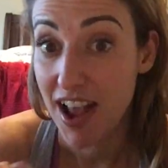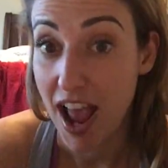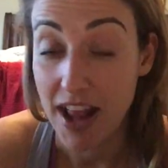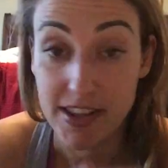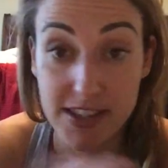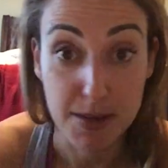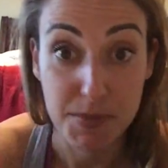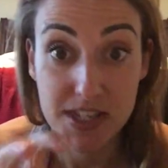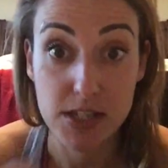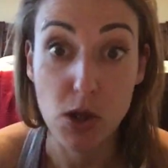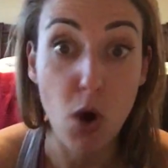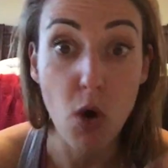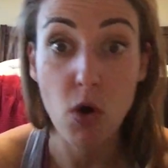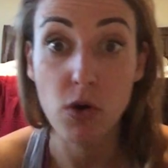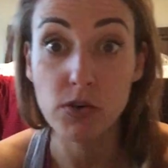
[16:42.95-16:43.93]
And somebody says,
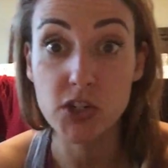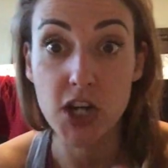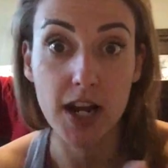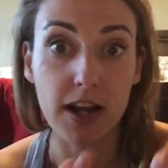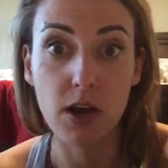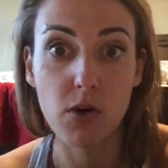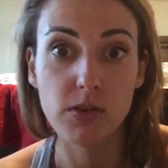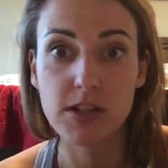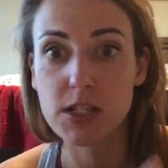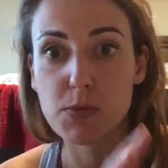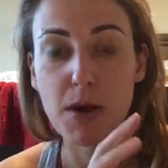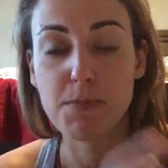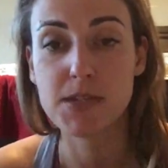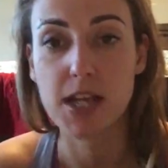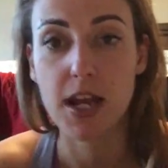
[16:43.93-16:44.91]
oh, check out this
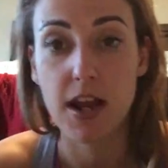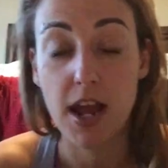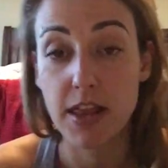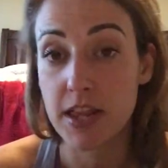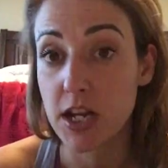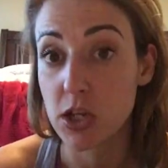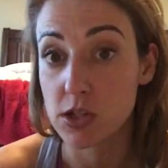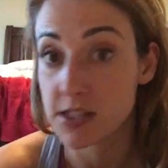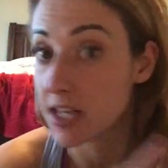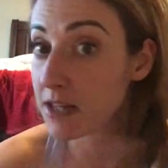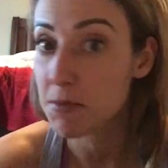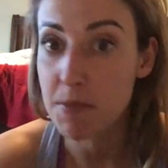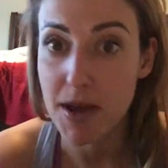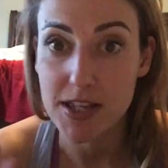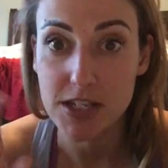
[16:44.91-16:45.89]
website. And then you send
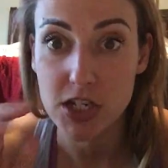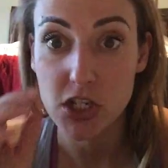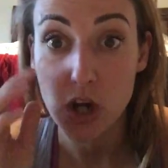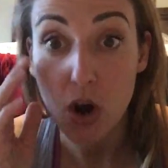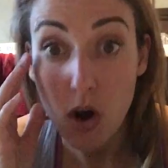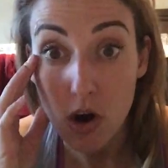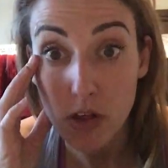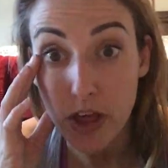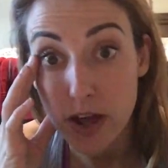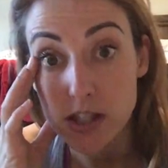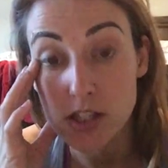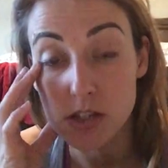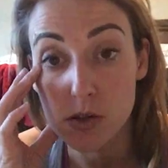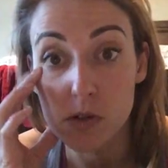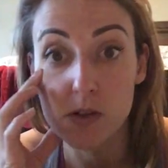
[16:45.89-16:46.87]
them a message, oh,
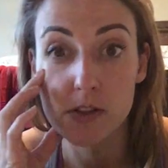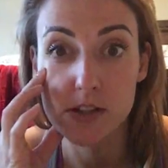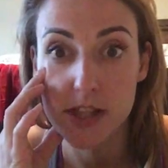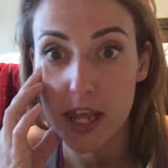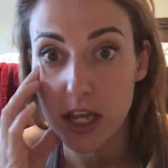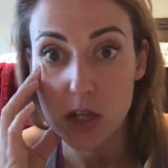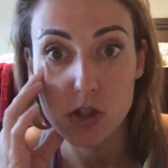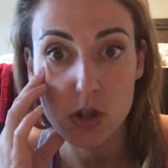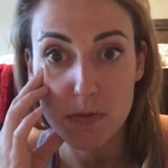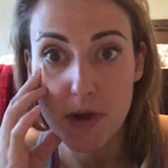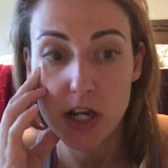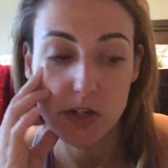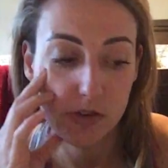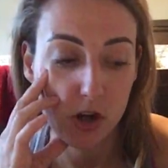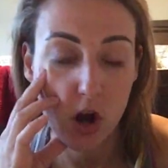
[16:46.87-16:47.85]
thank you so
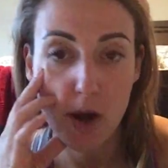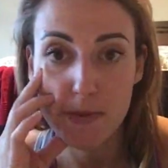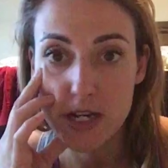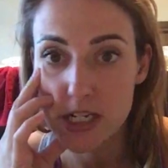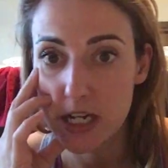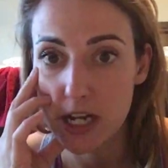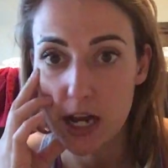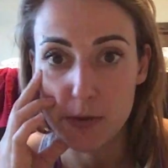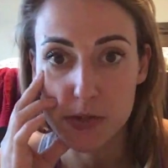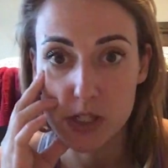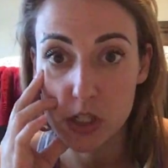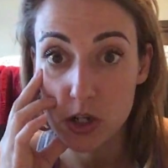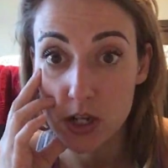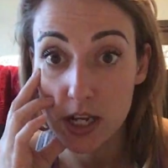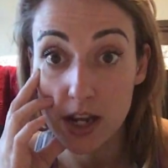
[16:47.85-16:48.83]
much for commenting, I was
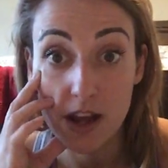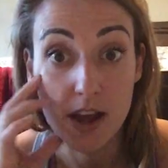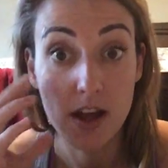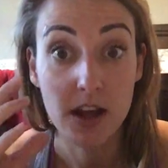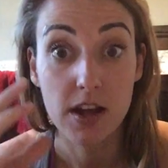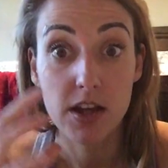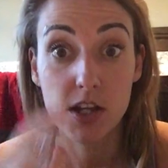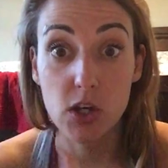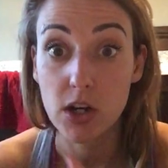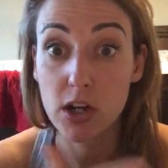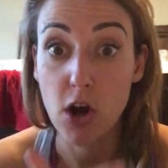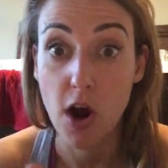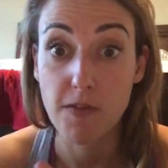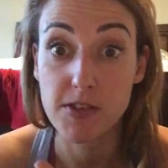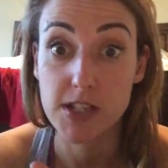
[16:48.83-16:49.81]
looking. You had a
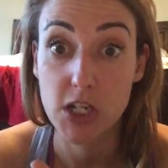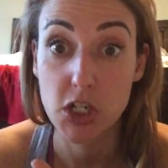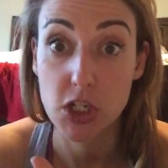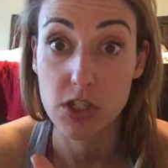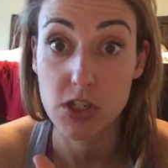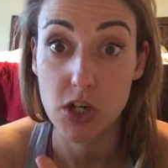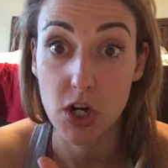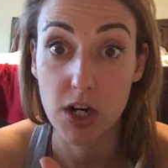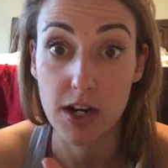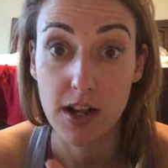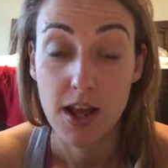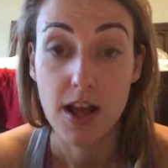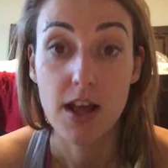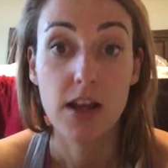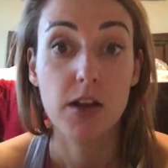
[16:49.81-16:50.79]
conversation started.
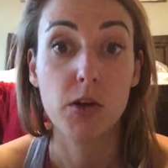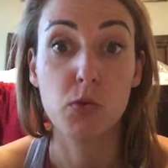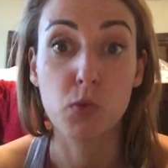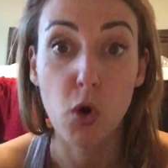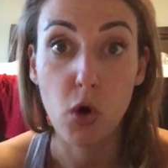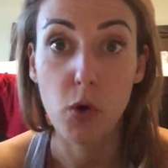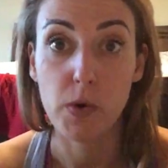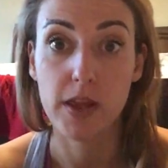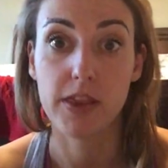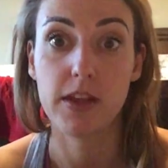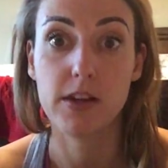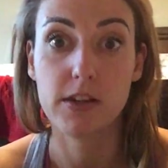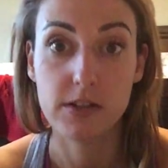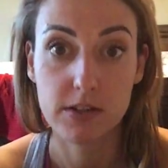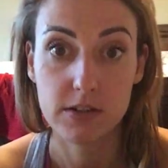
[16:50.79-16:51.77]
Roll with
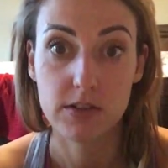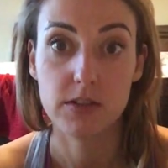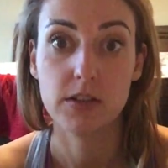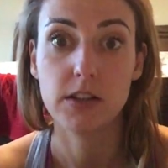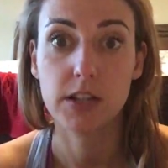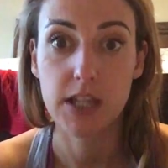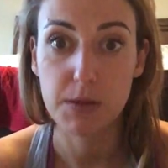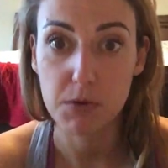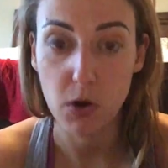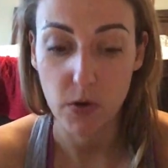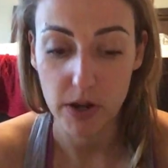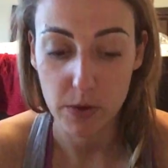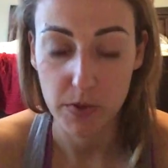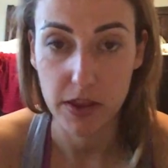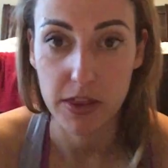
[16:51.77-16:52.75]
it. Keep
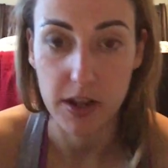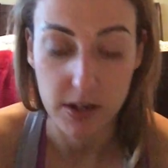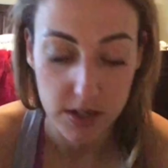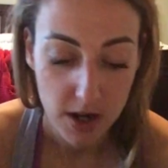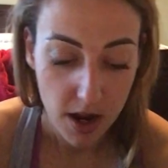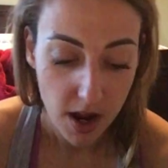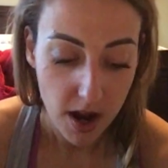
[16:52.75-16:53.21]
going with it.